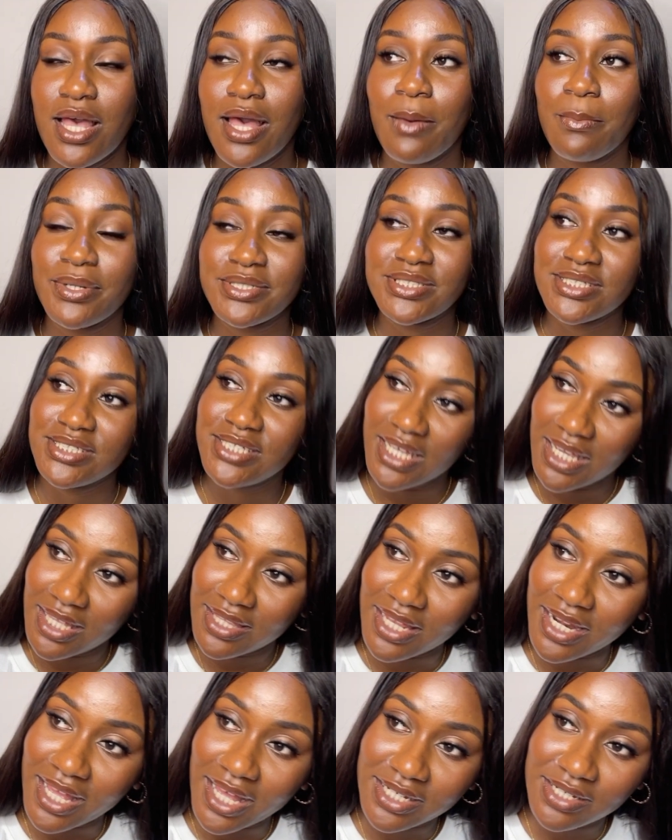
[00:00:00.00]
But today
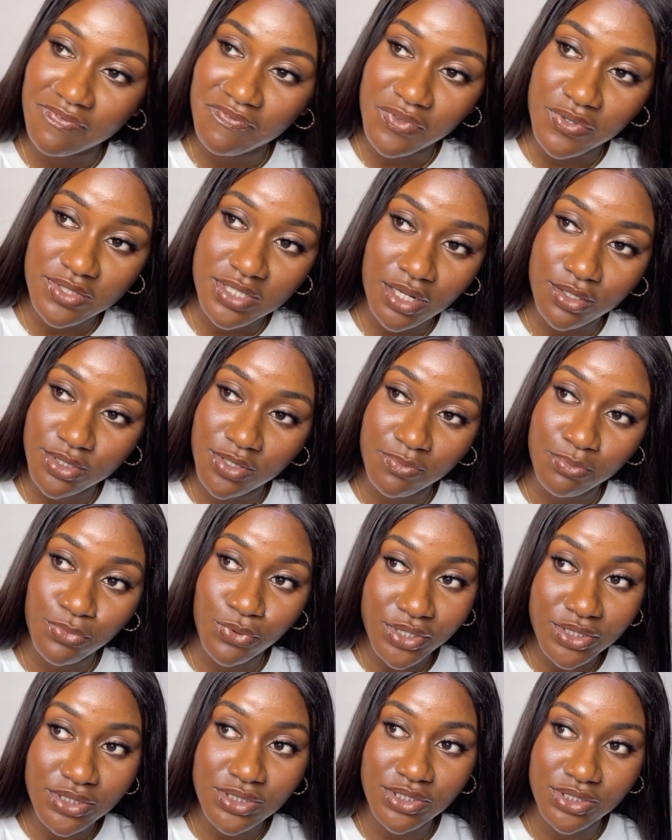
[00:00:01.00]
that I had infused a lot of
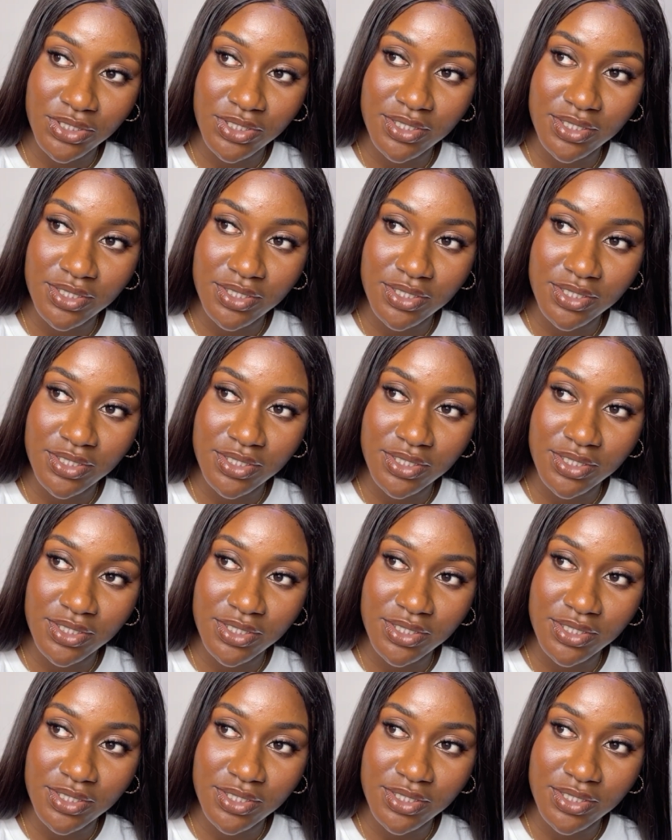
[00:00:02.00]
moisture,